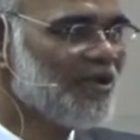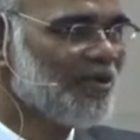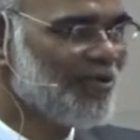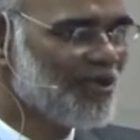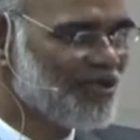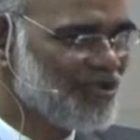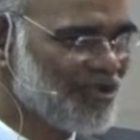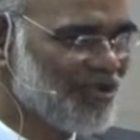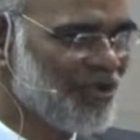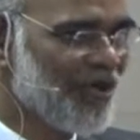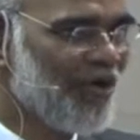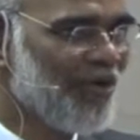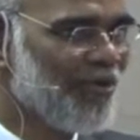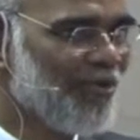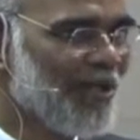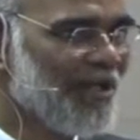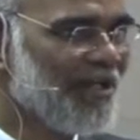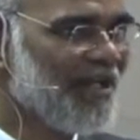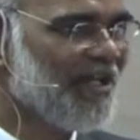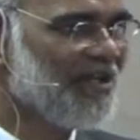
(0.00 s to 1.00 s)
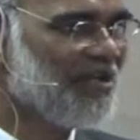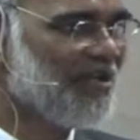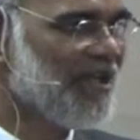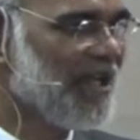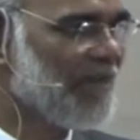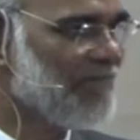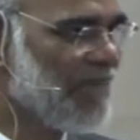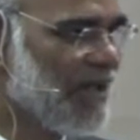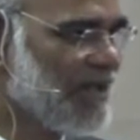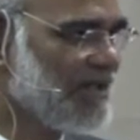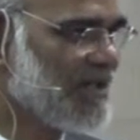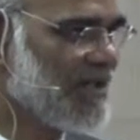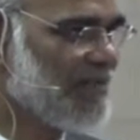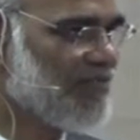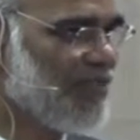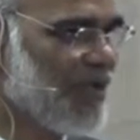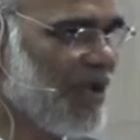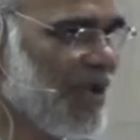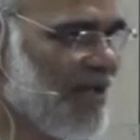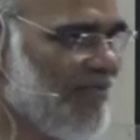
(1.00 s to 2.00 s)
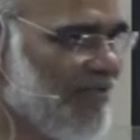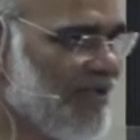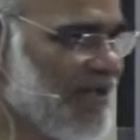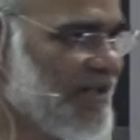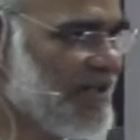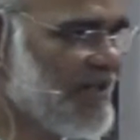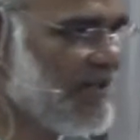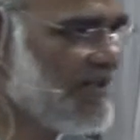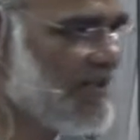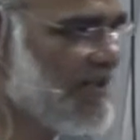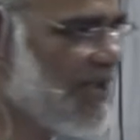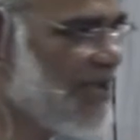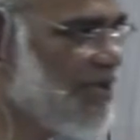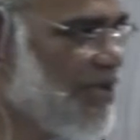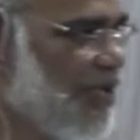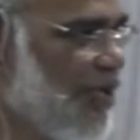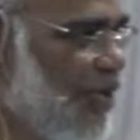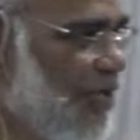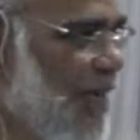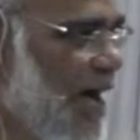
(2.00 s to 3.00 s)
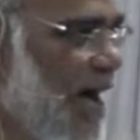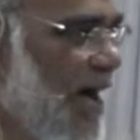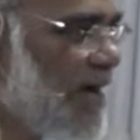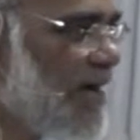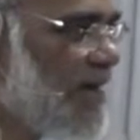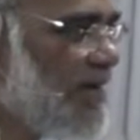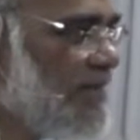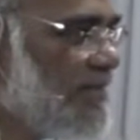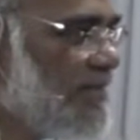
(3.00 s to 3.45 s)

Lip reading: which you know will need to get picked up whenever it is that you go back.